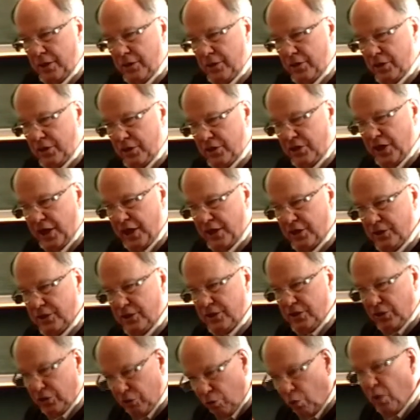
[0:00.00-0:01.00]
The
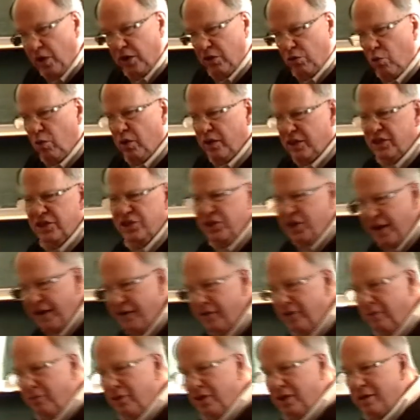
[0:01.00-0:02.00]
tangent, what, what's
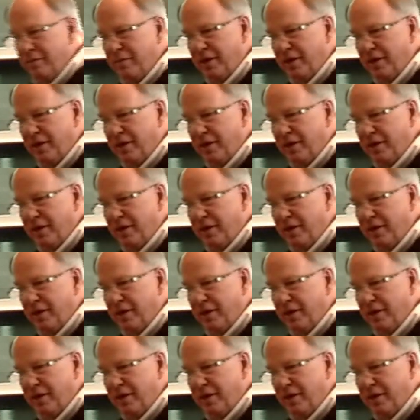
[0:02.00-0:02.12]
terrible